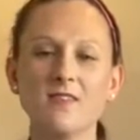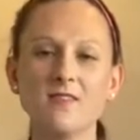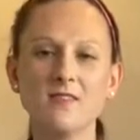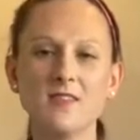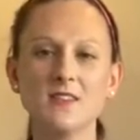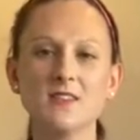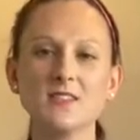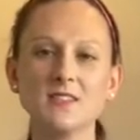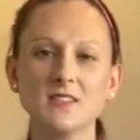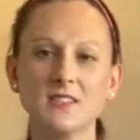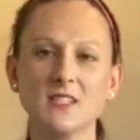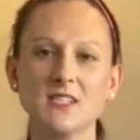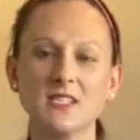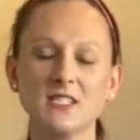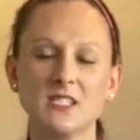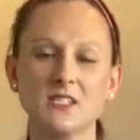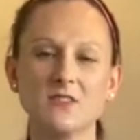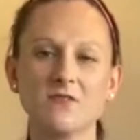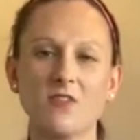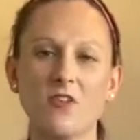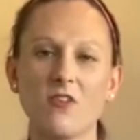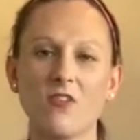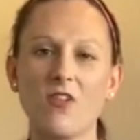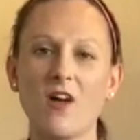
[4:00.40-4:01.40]
in this
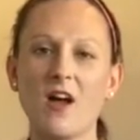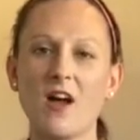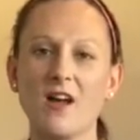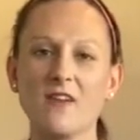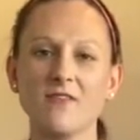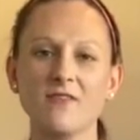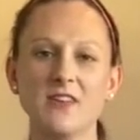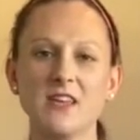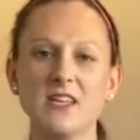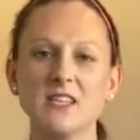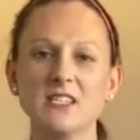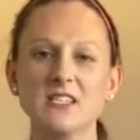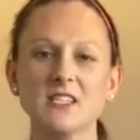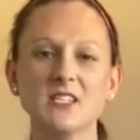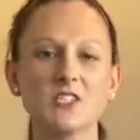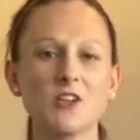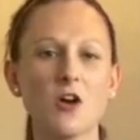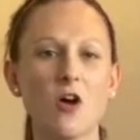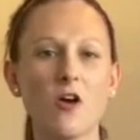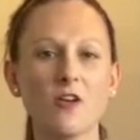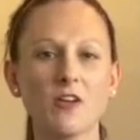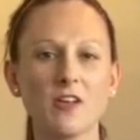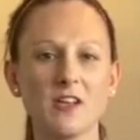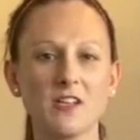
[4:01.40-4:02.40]
season of our life,
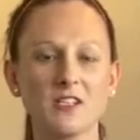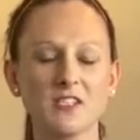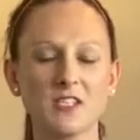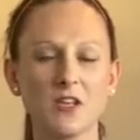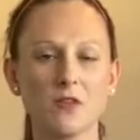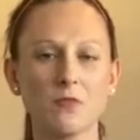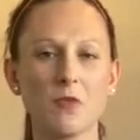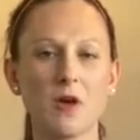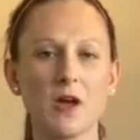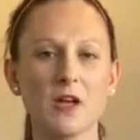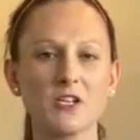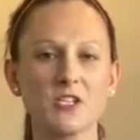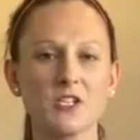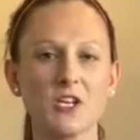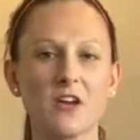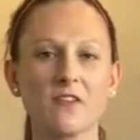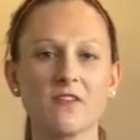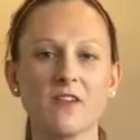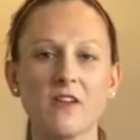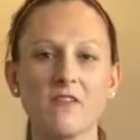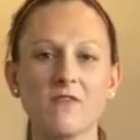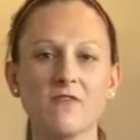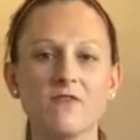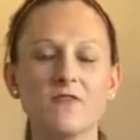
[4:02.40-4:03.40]
isn't talking so much
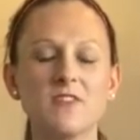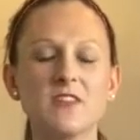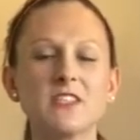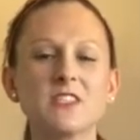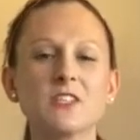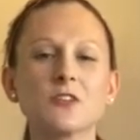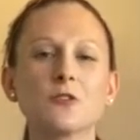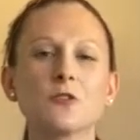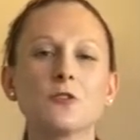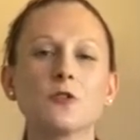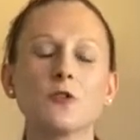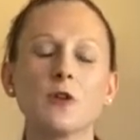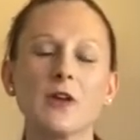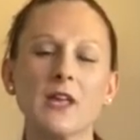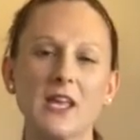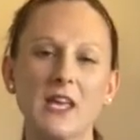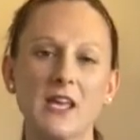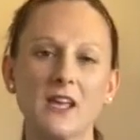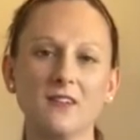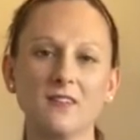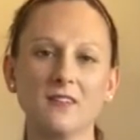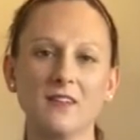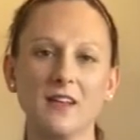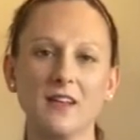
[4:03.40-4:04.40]
of a physical
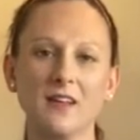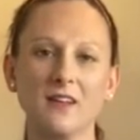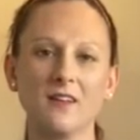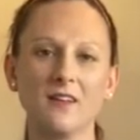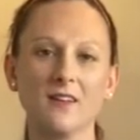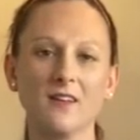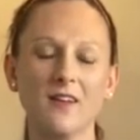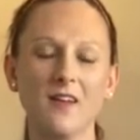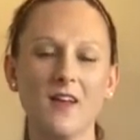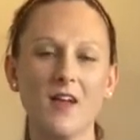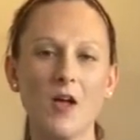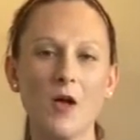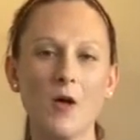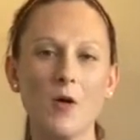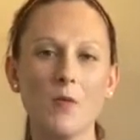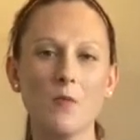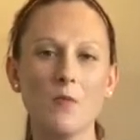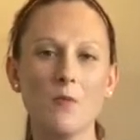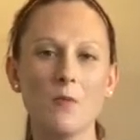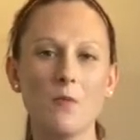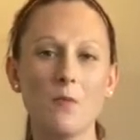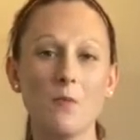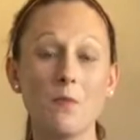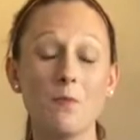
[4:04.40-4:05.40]
healing,
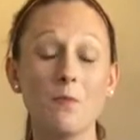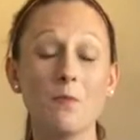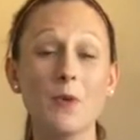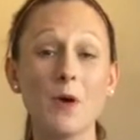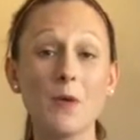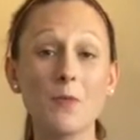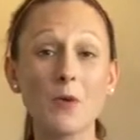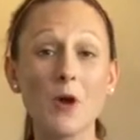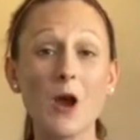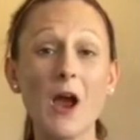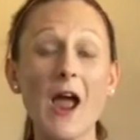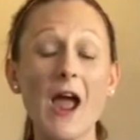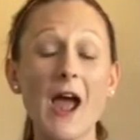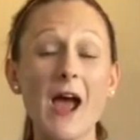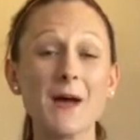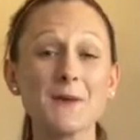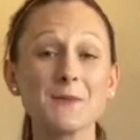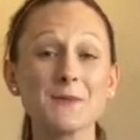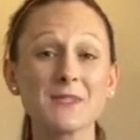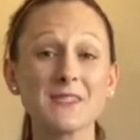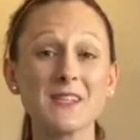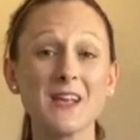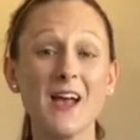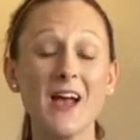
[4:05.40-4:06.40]
but
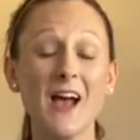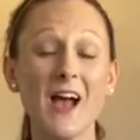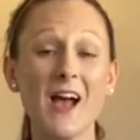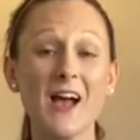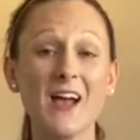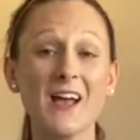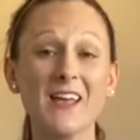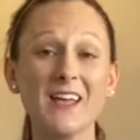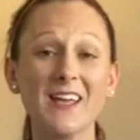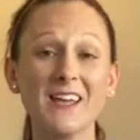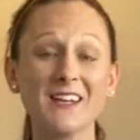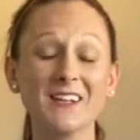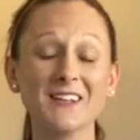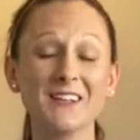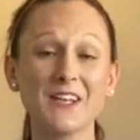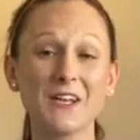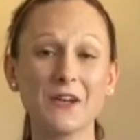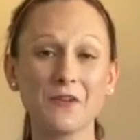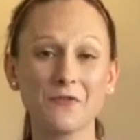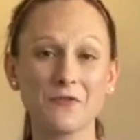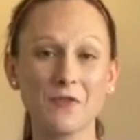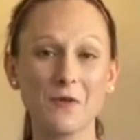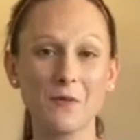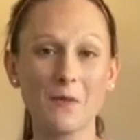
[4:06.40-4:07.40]
perhaps a
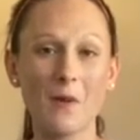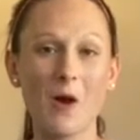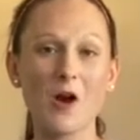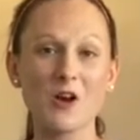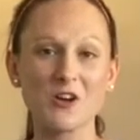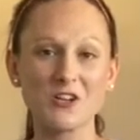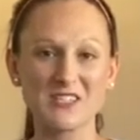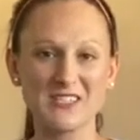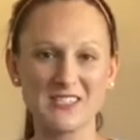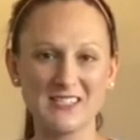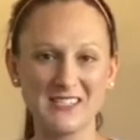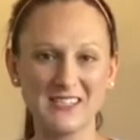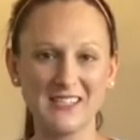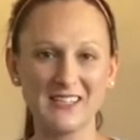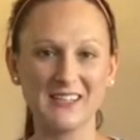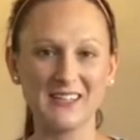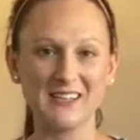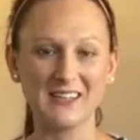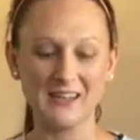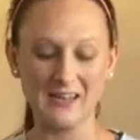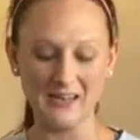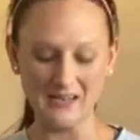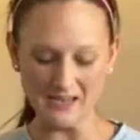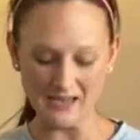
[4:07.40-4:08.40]
healing from our
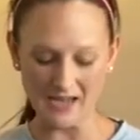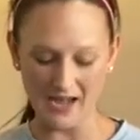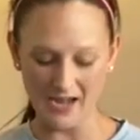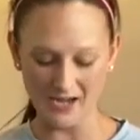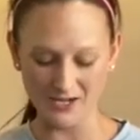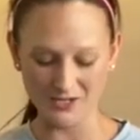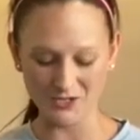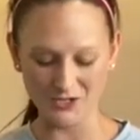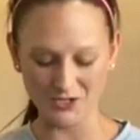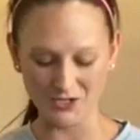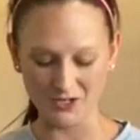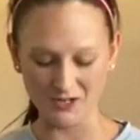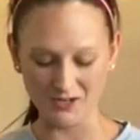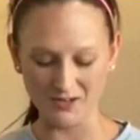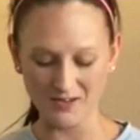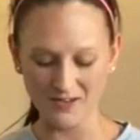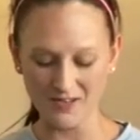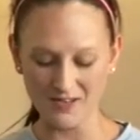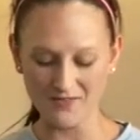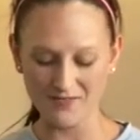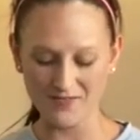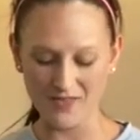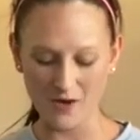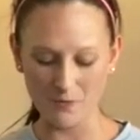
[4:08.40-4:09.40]
sin nature
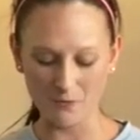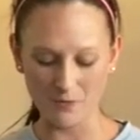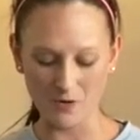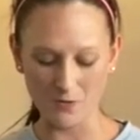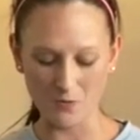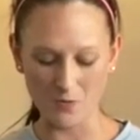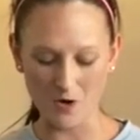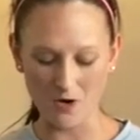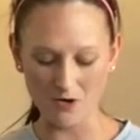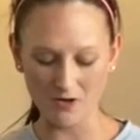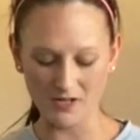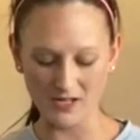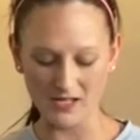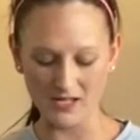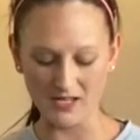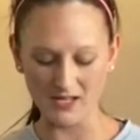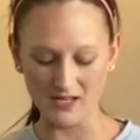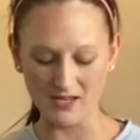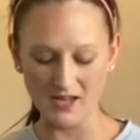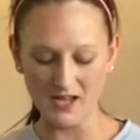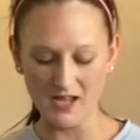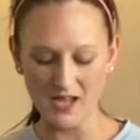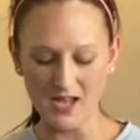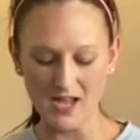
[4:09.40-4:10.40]
that we walk
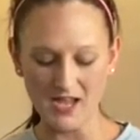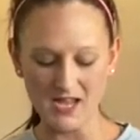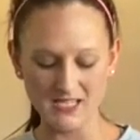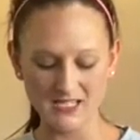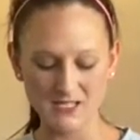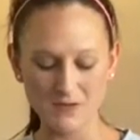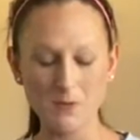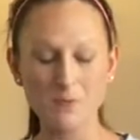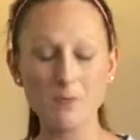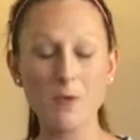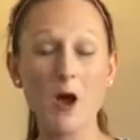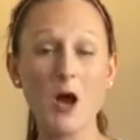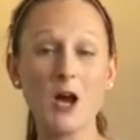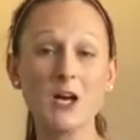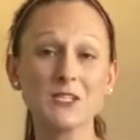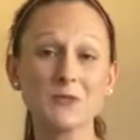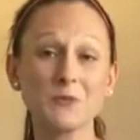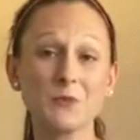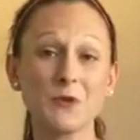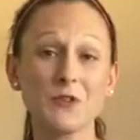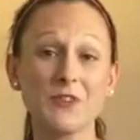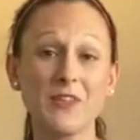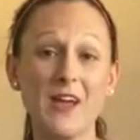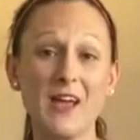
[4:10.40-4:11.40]
in? Is it
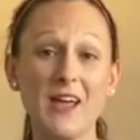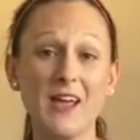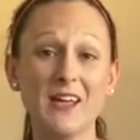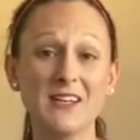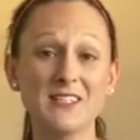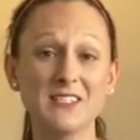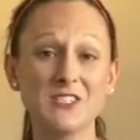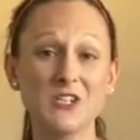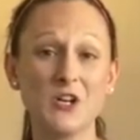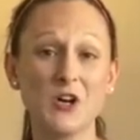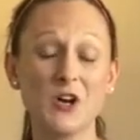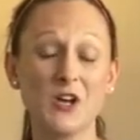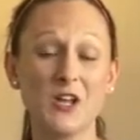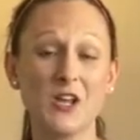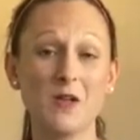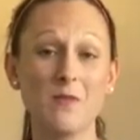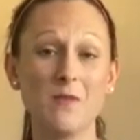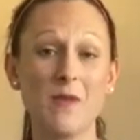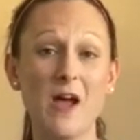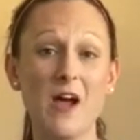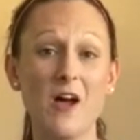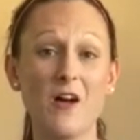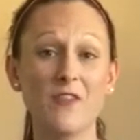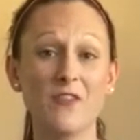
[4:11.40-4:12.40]
possible that He's
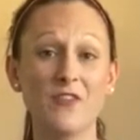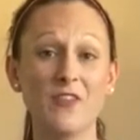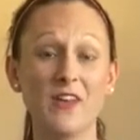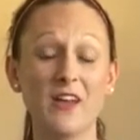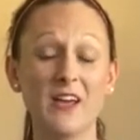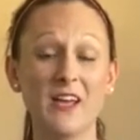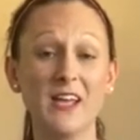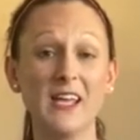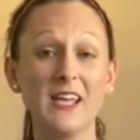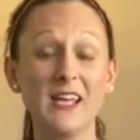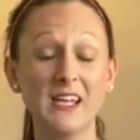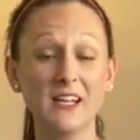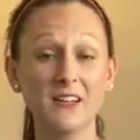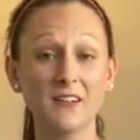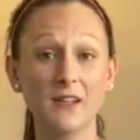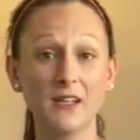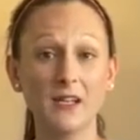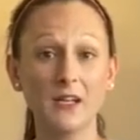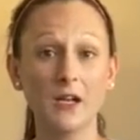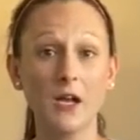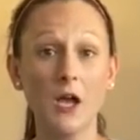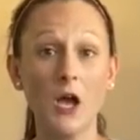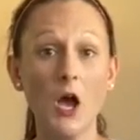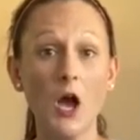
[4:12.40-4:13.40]
talking about the
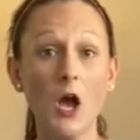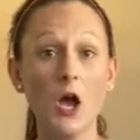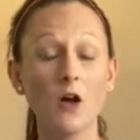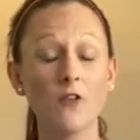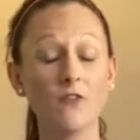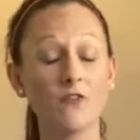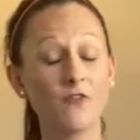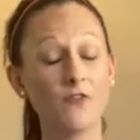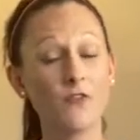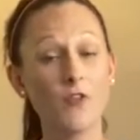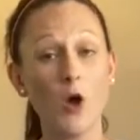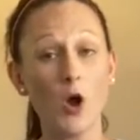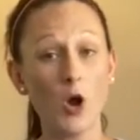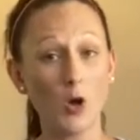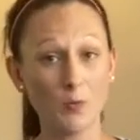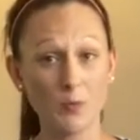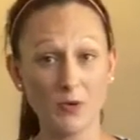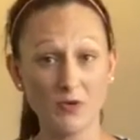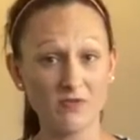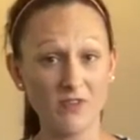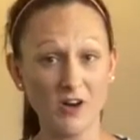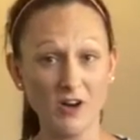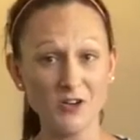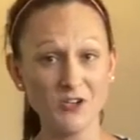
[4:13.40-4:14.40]
healing of
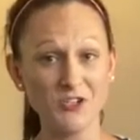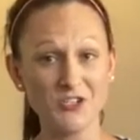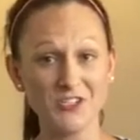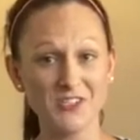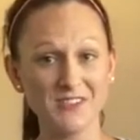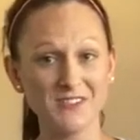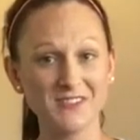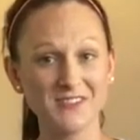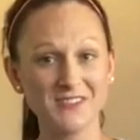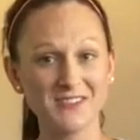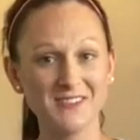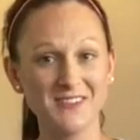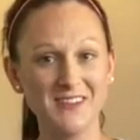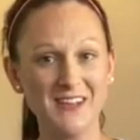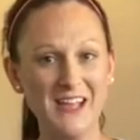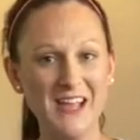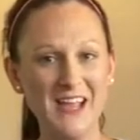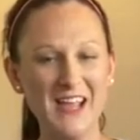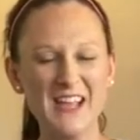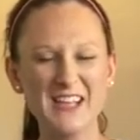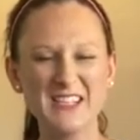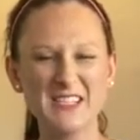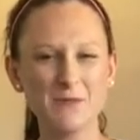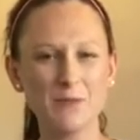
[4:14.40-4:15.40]
our perversions?
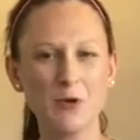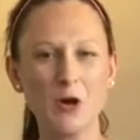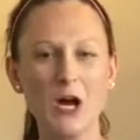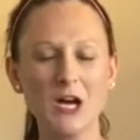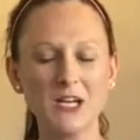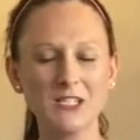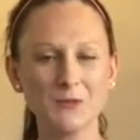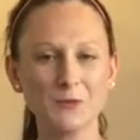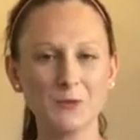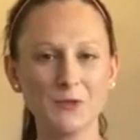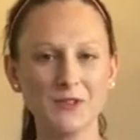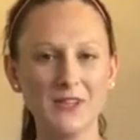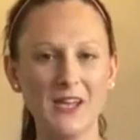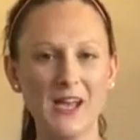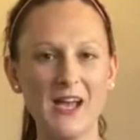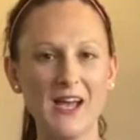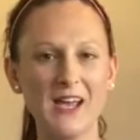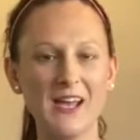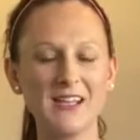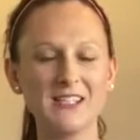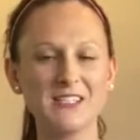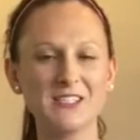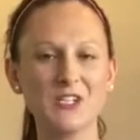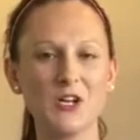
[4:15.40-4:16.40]
Is it possible
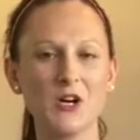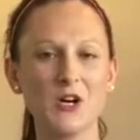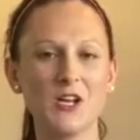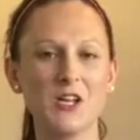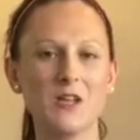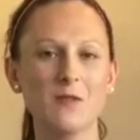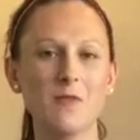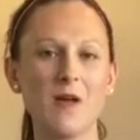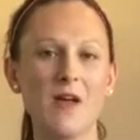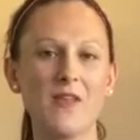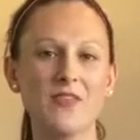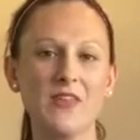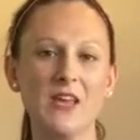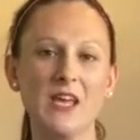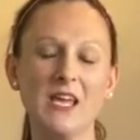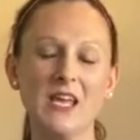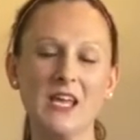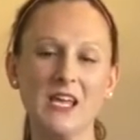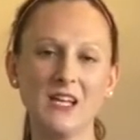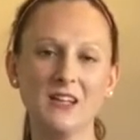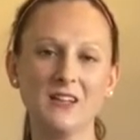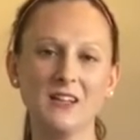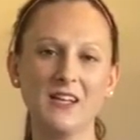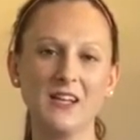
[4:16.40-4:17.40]
that He's talking about the
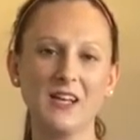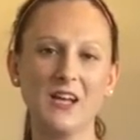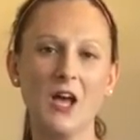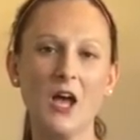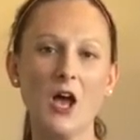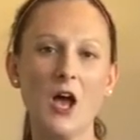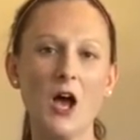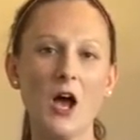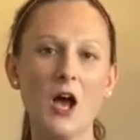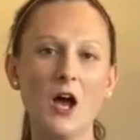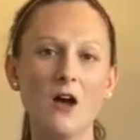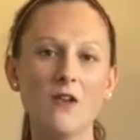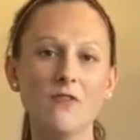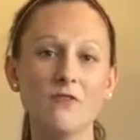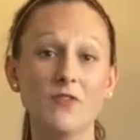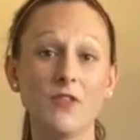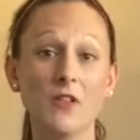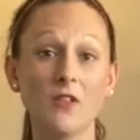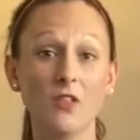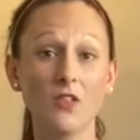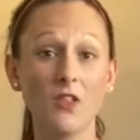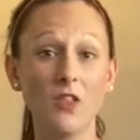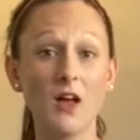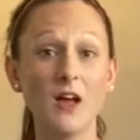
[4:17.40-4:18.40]
healing
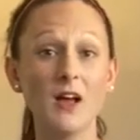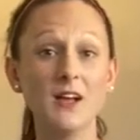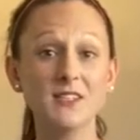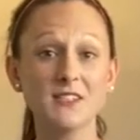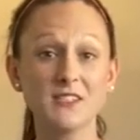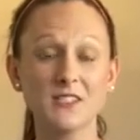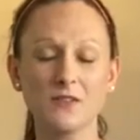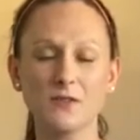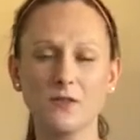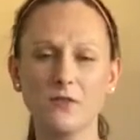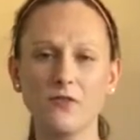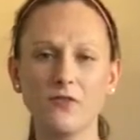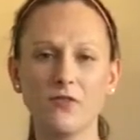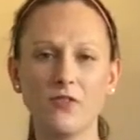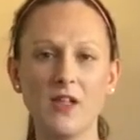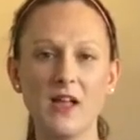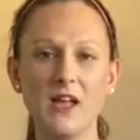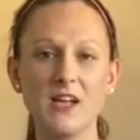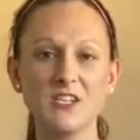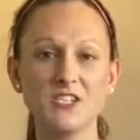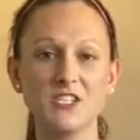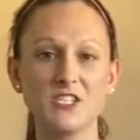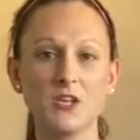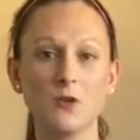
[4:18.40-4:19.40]
of the lust of the
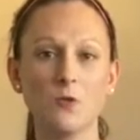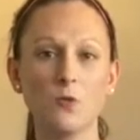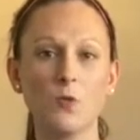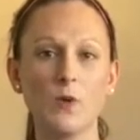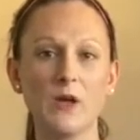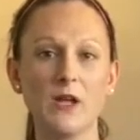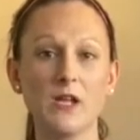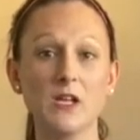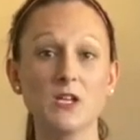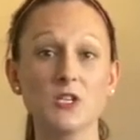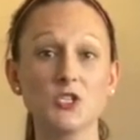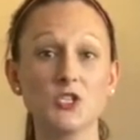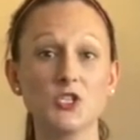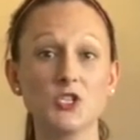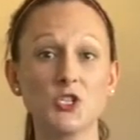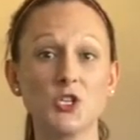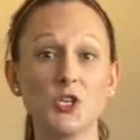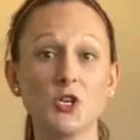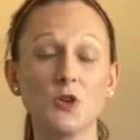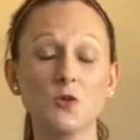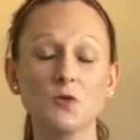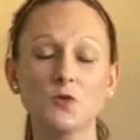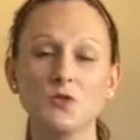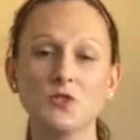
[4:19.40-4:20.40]
flesh that we
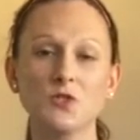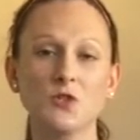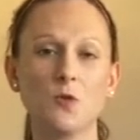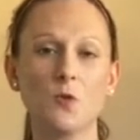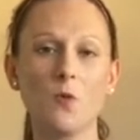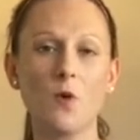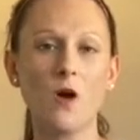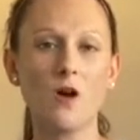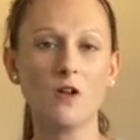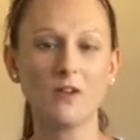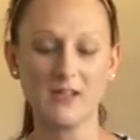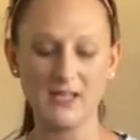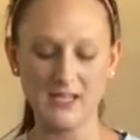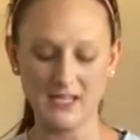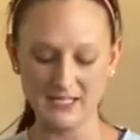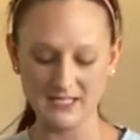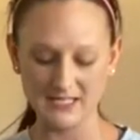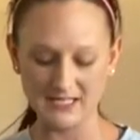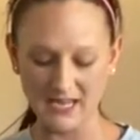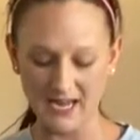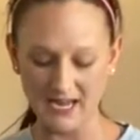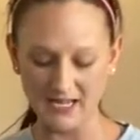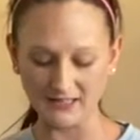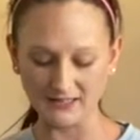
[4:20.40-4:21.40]
choose to walk
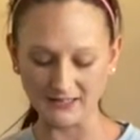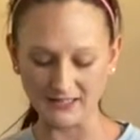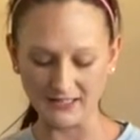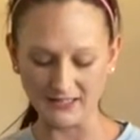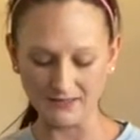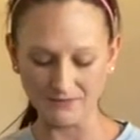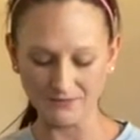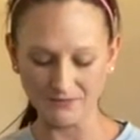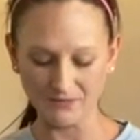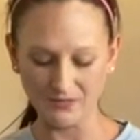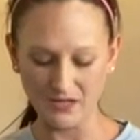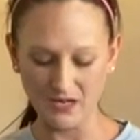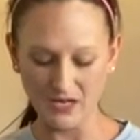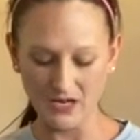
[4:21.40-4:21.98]
in daily?